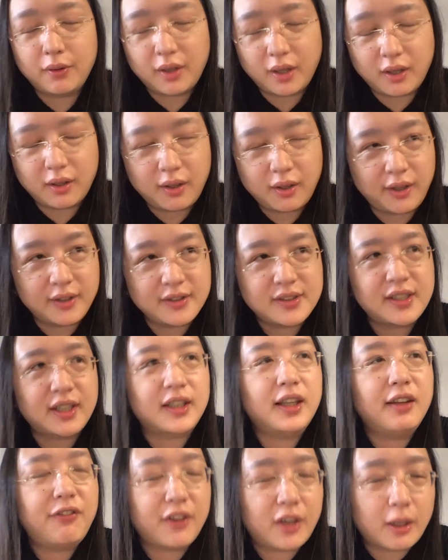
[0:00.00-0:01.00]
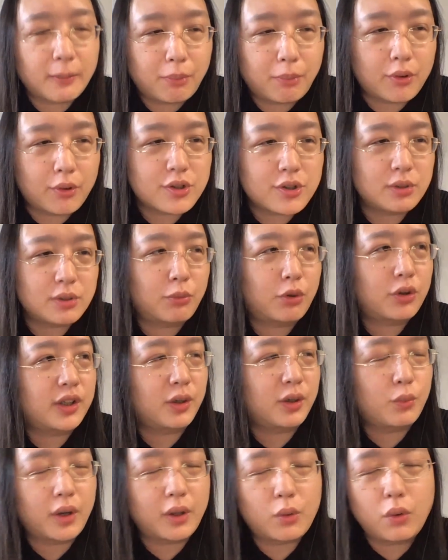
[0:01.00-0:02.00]
a significant portion, more than
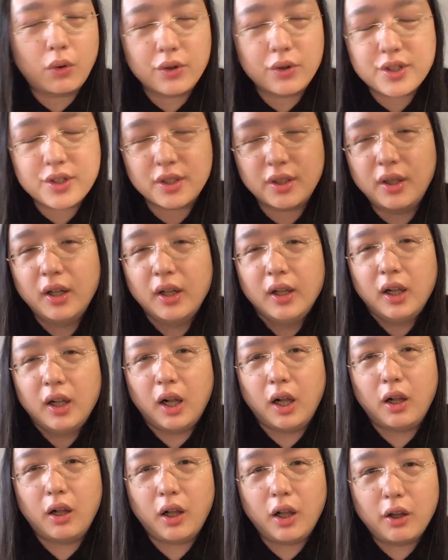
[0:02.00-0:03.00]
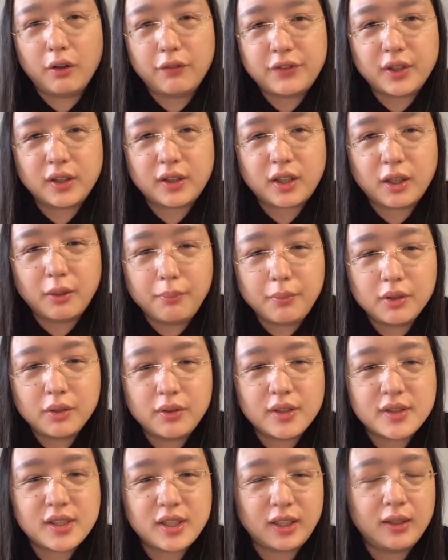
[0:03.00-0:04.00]
1/4 of the
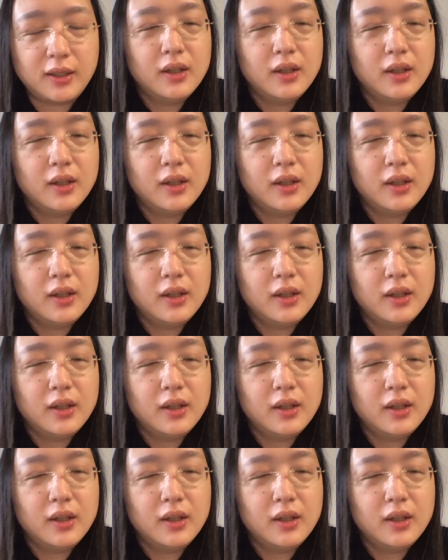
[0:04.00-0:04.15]
community,